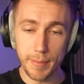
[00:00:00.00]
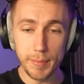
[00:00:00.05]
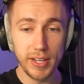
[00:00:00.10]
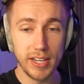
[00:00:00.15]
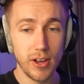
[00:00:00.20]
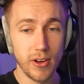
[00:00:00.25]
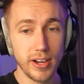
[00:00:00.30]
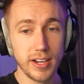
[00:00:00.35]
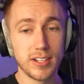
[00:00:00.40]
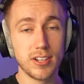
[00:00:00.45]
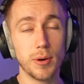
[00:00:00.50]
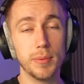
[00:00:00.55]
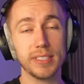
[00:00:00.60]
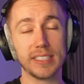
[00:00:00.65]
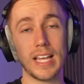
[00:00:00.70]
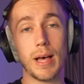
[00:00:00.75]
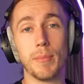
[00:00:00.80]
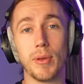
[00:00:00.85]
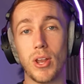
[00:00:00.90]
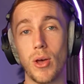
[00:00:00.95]
Let me know in the
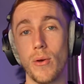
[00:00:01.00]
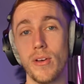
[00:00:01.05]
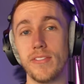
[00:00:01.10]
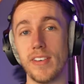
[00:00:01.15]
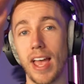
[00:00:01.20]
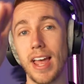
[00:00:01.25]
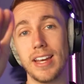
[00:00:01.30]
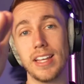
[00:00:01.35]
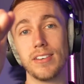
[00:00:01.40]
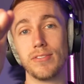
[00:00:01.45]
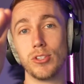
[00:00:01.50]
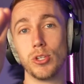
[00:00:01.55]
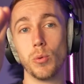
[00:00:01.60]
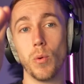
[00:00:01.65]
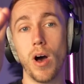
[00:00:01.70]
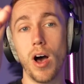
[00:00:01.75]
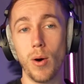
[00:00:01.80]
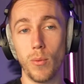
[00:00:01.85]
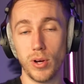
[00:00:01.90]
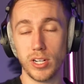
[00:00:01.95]
comments down below if any of
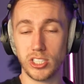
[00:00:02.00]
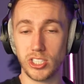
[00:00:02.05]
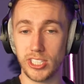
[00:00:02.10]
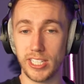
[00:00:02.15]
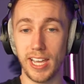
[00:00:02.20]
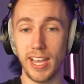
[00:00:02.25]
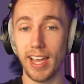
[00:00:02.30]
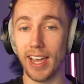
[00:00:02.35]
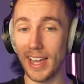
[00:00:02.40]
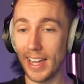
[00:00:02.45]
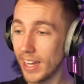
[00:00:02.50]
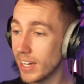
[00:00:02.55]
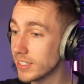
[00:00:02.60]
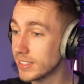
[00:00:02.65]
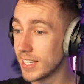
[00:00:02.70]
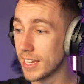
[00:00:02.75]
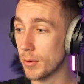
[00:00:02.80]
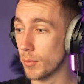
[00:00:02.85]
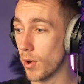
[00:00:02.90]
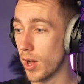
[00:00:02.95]
you are watching it.
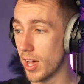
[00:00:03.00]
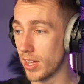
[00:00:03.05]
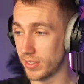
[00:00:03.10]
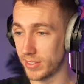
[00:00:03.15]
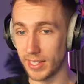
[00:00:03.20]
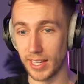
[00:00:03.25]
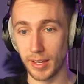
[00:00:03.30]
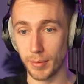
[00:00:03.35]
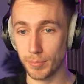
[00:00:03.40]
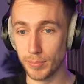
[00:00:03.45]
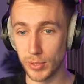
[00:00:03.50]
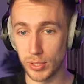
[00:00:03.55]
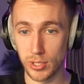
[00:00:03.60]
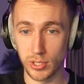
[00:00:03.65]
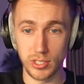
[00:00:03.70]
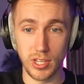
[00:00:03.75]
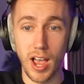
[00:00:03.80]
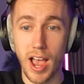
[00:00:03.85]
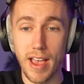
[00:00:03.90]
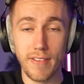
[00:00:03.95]
Is it worth it?
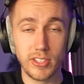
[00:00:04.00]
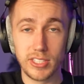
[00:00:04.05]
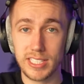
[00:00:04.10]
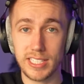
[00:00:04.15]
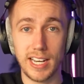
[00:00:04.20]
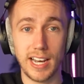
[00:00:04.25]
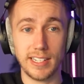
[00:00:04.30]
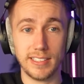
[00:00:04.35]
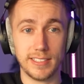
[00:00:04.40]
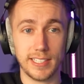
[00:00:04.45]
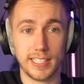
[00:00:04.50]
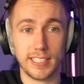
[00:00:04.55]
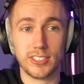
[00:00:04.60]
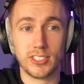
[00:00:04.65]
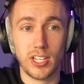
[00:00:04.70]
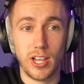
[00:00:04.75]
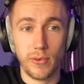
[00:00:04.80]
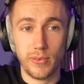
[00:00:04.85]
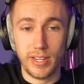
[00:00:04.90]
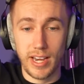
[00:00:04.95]
Because I haven't seen anything,
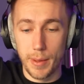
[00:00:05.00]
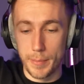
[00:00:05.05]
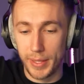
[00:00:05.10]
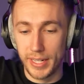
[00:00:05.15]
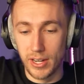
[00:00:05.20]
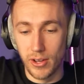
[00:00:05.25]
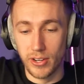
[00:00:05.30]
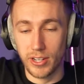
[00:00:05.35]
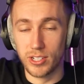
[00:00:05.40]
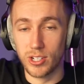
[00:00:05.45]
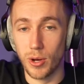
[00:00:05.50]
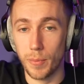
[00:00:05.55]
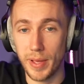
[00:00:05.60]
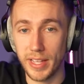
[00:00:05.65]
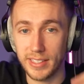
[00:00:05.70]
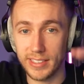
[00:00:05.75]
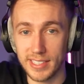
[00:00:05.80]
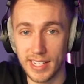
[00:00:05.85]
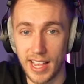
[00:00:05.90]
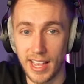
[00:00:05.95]
so let me know in the
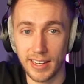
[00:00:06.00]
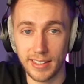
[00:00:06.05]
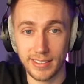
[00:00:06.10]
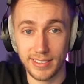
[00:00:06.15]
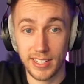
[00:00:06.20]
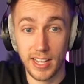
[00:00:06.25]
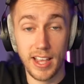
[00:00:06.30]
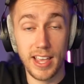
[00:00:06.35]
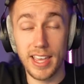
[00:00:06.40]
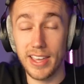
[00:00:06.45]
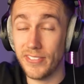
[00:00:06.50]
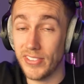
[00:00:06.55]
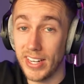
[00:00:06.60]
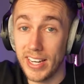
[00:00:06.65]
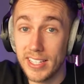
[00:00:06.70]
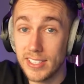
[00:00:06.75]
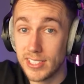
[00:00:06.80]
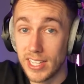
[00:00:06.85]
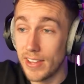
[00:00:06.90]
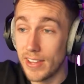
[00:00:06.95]
comments. And if it
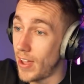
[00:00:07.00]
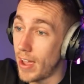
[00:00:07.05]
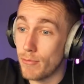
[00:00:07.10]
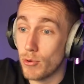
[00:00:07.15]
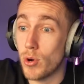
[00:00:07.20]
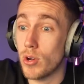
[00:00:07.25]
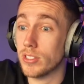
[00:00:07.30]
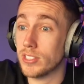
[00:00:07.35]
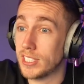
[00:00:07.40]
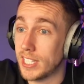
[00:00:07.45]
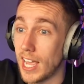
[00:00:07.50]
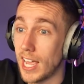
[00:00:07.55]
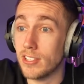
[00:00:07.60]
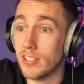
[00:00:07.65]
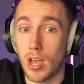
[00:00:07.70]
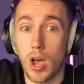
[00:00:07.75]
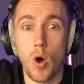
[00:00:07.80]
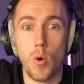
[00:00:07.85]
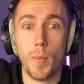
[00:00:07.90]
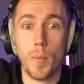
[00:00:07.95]
is, if everyone
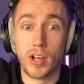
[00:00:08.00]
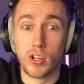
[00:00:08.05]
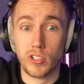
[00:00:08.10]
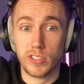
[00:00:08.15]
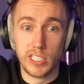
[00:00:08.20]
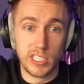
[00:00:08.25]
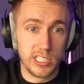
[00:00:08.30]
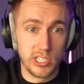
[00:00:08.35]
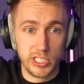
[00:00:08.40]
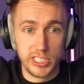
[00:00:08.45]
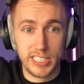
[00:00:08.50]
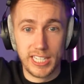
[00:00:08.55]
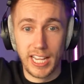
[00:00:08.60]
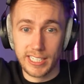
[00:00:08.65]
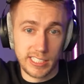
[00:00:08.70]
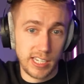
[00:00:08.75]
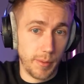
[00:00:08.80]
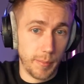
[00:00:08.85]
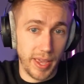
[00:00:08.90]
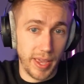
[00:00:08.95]
says, oh my God, this series is
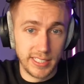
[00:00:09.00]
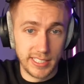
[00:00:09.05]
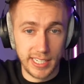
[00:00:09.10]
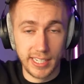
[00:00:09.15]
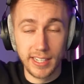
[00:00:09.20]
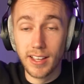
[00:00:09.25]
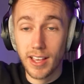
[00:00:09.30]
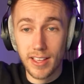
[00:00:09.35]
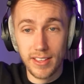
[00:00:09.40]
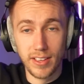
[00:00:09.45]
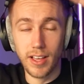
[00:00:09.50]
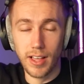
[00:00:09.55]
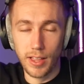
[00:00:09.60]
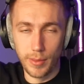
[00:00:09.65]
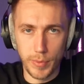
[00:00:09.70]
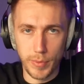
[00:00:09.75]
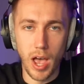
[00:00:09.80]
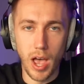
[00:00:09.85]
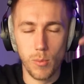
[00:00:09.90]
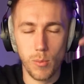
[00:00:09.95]
actually amazing,
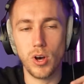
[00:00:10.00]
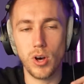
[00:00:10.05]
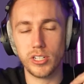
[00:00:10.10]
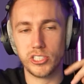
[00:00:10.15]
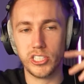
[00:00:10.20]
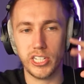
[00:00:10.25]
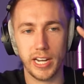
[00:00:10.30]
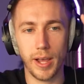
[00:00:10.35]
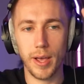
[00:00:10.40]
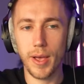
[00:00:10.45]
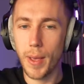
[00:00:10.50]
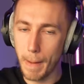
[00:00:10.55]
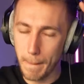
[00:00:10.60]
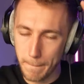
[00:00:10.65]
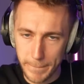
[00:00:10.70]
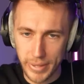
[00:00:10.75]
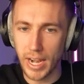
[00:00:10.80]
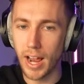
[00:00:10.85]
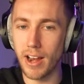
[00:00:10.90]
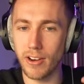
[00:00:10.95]
I'll watch it.
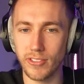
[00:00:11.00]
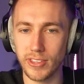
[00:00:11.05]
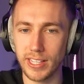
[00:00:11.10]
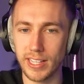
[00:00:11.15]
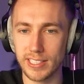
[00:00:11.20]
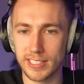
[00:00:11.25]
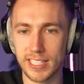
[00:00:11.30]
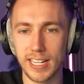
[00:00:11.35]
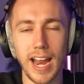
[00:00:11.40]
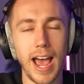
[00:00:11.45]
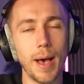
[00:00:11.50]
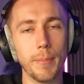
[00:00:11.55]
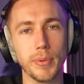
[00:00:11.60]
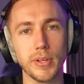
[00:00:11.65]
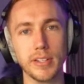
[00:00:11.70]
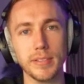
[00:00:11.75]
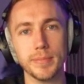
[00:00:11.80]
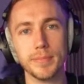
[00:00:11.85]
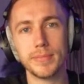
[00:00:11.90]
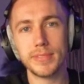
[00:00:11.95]
But I don't think that's going to
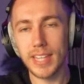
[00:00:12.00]
happen.